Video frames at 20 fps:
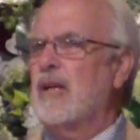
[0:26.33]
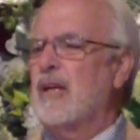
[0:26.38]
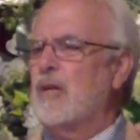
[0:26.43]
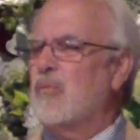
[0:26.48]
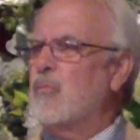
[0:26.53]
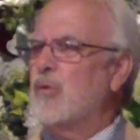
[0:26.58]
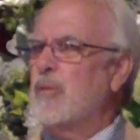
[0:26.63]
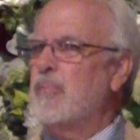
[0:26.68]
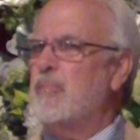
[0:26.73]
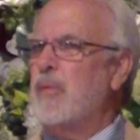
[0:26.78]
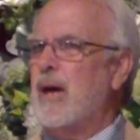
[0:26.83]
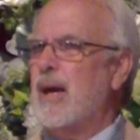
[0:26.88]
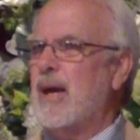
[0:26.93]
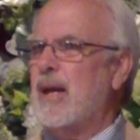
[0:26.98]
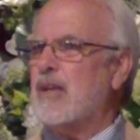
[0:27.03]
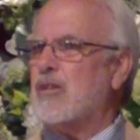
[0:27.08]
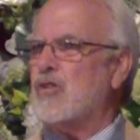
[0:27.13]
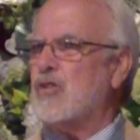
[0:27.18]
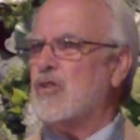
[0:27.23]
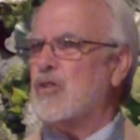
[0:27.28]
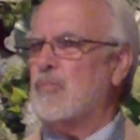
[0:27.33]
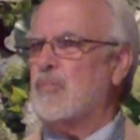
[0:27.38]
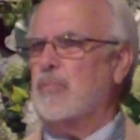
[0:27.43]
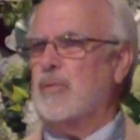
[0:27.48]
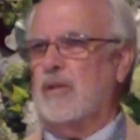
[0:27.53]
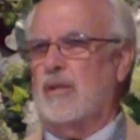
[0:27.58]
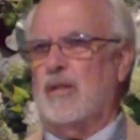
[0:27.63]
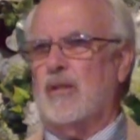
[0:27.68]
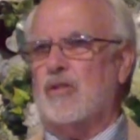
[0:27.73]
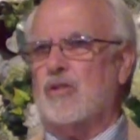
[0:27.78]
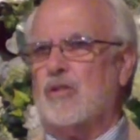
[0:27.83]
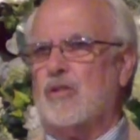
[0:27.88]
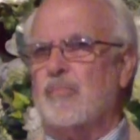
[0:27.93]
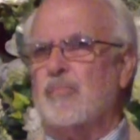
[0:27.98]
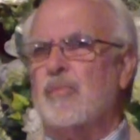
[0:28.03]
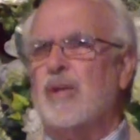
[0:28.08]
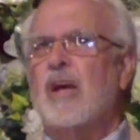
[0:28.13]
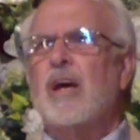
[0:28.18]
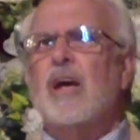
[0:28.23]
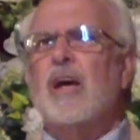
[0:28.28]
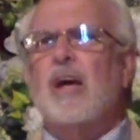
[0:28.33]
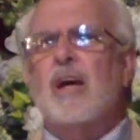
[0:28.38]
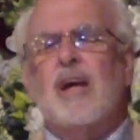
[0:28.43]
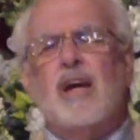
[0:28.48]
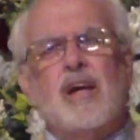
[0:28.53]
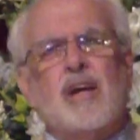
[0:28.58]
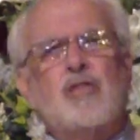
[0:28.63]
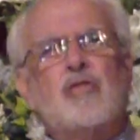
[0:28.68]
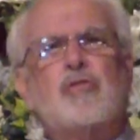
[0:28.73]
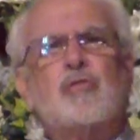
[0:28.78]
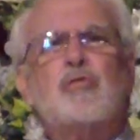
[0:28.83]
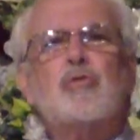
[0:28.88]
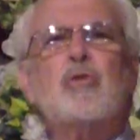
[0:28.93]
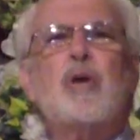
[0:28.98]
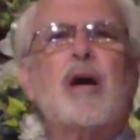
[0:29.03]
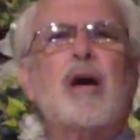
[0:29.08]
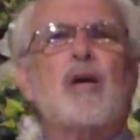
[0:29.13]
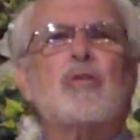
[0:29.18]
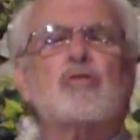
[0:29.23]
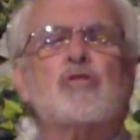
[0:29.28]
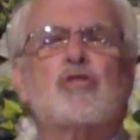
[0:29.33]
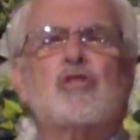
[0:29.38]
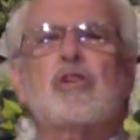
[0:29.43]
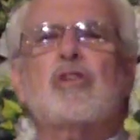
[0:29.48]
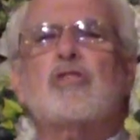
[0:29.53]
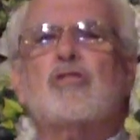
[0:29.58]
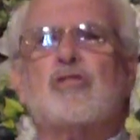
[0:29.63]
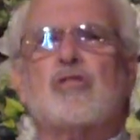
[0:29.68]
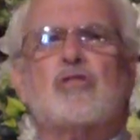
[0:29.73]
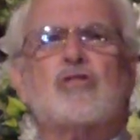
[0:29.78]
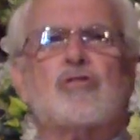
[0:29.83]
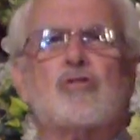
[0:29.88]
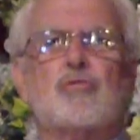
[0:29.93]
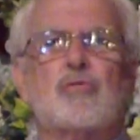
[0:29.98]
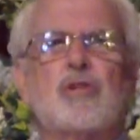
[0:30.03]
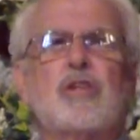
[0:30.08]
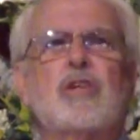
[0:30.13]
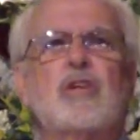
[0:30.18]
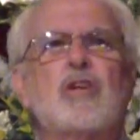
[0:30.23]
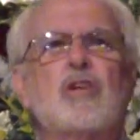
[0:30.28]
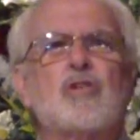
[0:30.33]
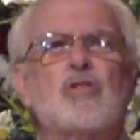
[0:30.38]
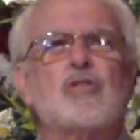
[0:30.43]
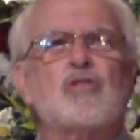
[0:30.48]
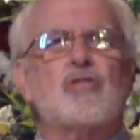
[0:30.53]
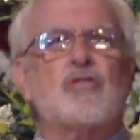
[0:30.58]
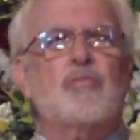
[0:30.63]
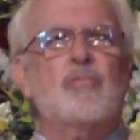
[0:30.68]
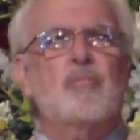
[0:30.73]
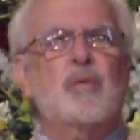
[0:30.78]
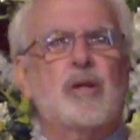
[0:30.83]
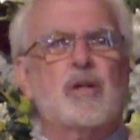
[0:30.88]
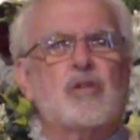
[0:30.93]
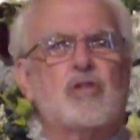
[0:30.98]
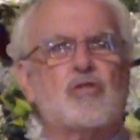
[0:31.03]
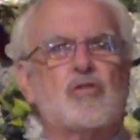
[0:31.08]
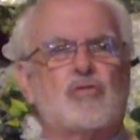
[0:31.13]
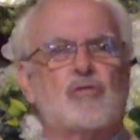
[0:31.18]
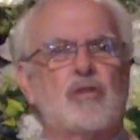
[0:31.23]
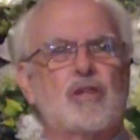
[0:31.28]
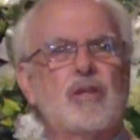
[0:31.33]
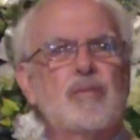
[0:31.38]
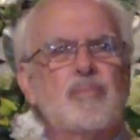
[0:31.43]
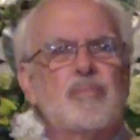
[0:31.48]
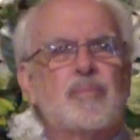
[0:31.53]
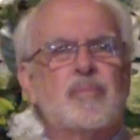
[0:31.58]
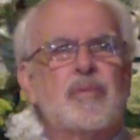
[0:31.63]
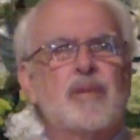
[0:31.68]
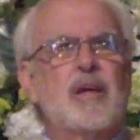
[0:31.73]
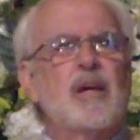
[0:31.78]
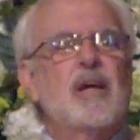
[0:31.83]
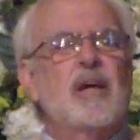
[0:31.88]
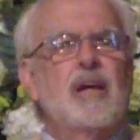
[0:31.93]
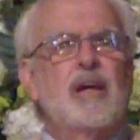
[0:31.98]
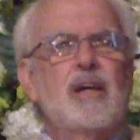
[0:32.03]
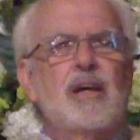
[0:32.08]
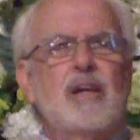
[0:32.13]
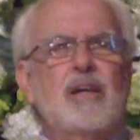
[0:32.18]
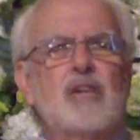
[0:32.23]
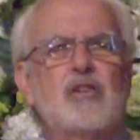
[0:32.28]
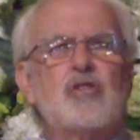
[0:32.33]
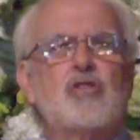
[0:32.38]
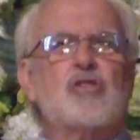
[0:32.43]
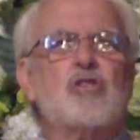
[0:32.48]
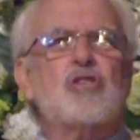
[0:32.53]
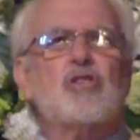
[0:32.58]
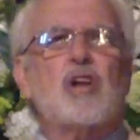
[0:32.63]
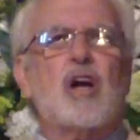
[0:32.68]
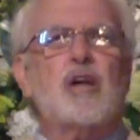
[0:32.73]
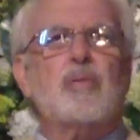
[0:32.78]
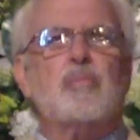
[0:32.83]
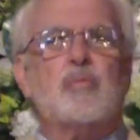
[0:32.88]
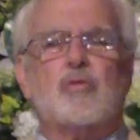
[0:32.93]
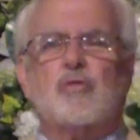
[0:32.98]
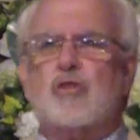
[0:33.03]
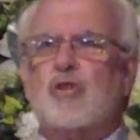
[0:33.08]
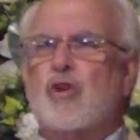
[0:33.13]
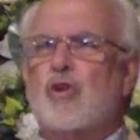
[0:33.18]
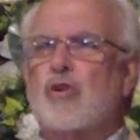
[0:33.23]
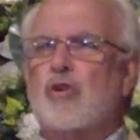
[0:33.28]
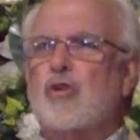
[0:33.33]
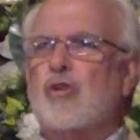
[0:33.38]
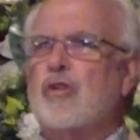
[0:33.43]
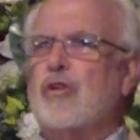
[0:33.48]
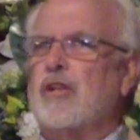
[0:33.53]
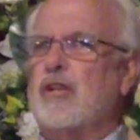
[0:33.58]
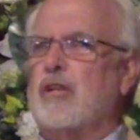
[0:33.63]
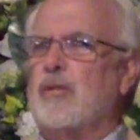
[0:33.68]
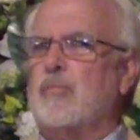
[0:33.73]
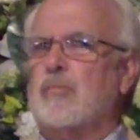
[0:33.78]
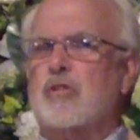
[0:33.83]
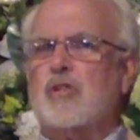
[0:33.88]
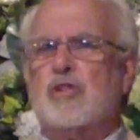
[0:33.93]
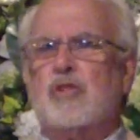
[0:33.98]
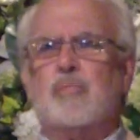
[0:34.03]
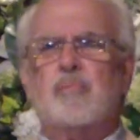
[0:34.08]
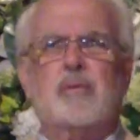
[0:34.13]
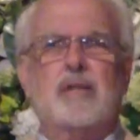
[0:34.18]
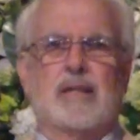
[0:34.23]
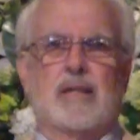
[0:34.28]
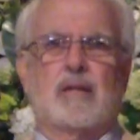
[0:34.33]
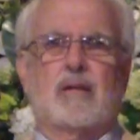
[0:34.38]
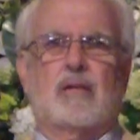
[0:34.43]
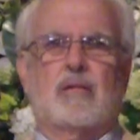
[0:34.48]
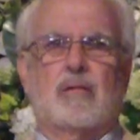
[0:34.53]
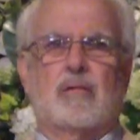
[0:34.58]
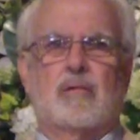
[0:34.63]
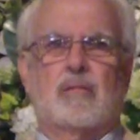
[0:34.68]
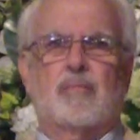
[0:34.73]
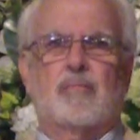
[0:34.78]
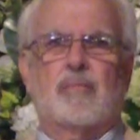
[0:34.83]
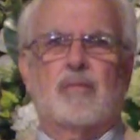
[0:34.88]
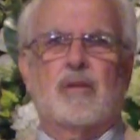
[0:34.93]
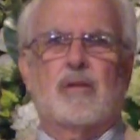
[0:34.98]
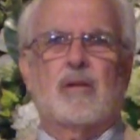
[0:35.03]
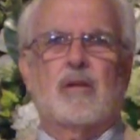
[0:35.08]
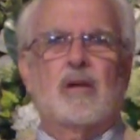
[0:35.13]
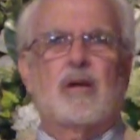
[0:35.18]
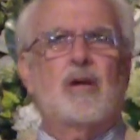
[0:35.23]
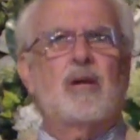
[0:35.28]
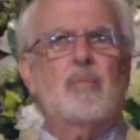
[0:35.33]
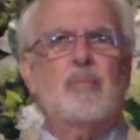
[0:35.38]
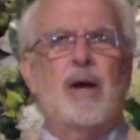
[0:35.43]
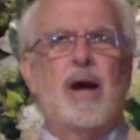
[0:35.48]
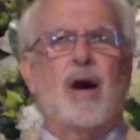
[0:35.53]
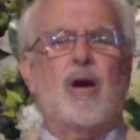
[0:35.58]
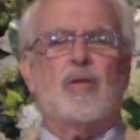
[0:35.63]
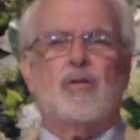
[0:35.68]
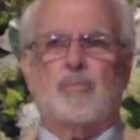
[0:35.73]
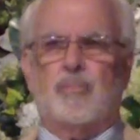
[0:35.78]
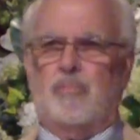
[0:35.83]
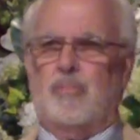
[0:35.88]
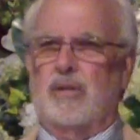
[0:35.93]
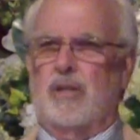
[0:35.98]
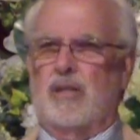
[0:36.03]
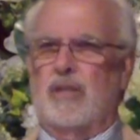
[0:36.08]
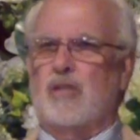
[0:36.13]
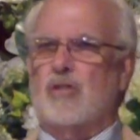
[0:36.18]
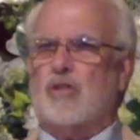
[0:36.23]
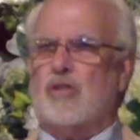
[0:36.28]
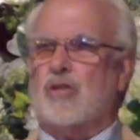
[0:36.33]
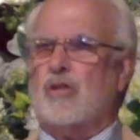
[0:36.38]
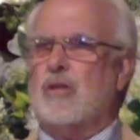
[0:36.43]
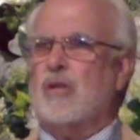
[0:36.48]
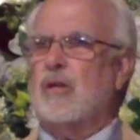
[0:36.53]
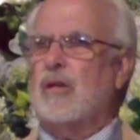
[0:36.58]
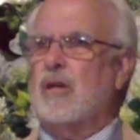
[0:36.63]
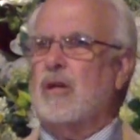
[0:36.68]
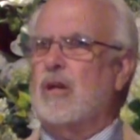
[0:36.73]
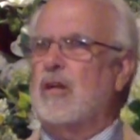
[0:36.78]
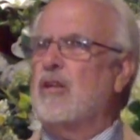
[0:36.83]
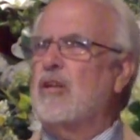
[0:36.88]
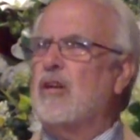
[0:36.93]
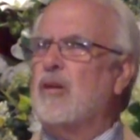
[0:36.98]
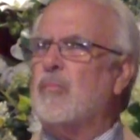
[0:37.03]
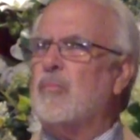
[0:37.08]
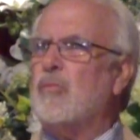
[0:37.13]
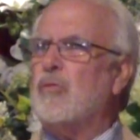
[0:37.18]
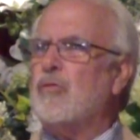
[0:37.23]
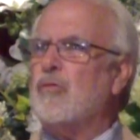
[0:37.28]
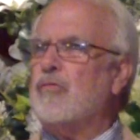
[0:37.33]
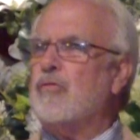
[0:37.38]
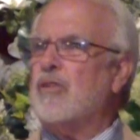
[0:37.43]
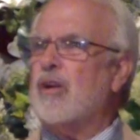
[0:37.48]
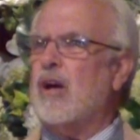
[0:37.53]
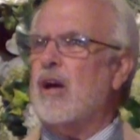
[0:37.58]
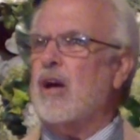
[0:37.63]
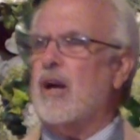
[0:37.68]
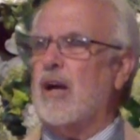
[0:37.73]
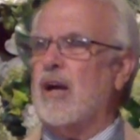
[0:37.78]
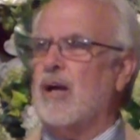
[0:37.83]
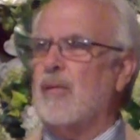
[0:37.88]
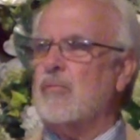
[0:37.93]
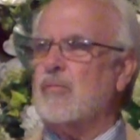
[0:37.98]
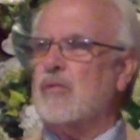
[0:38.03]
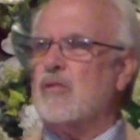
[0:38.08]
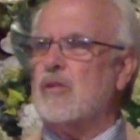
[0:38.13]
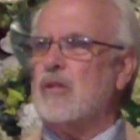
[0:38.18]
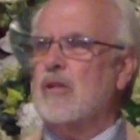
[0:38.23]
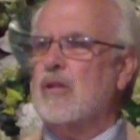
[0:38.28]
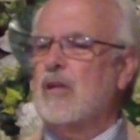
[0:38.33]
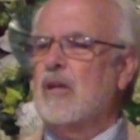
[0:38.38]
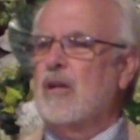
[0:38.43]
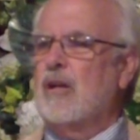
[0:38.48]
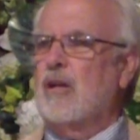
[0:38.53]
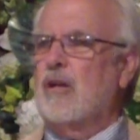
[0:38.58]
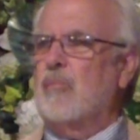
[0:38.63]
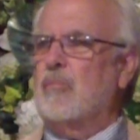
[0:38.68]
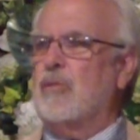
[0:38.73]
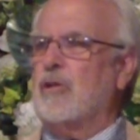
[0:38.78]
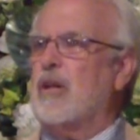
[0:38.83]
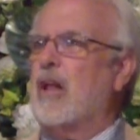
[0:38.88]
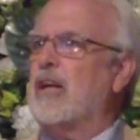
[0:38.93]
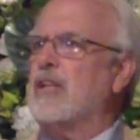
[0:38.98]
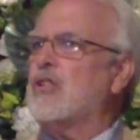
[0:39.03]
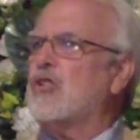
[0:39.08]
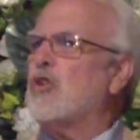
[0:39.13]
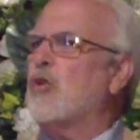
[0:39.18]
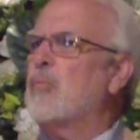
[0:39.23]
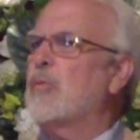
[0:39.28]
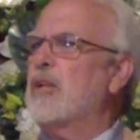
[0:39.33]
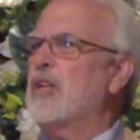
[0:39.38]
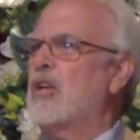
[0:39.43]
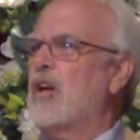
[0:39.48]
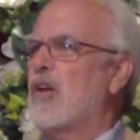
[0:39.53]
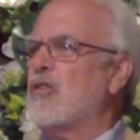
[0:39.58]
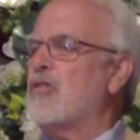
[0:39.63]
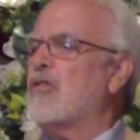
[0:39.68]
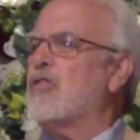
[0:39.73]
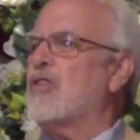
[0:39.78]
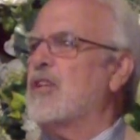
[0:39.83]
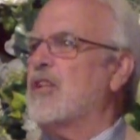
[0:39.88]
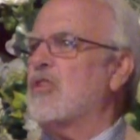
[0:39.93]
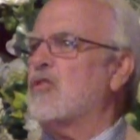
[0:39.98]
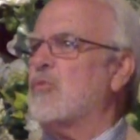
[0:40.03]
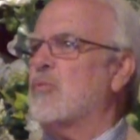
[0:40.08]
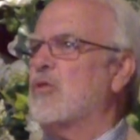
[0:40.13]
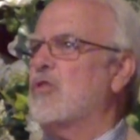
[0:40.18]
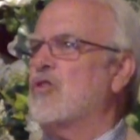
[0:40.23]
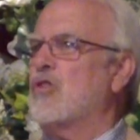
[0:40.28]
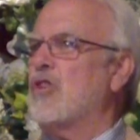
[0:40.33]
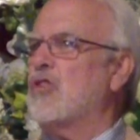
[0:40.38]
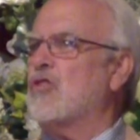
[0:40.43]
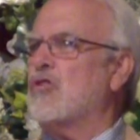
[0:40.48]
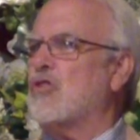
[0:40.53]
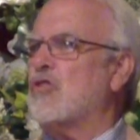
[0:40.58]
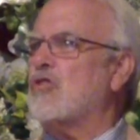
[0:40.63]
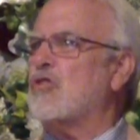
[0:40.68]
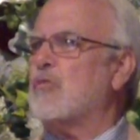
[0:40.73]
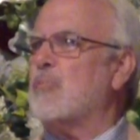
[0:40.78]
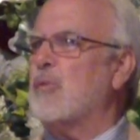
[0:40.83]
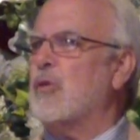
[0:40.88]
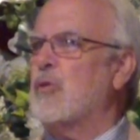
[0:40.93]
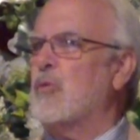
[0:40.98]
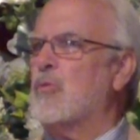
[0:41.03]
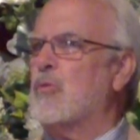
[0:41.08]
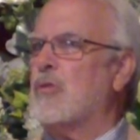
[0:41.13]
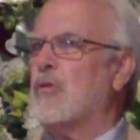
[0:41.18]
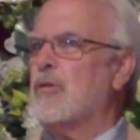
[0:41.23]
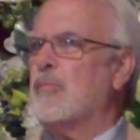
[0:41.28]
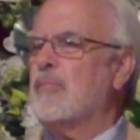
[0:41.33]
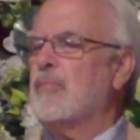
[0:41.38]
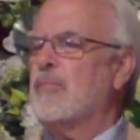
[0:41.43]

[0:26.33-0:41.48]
And we pass the peace. And throughout Jesus' 3 years of ministry, his disciples heard him speak about peace a number of times. But like so many other things, when Jesus spoke,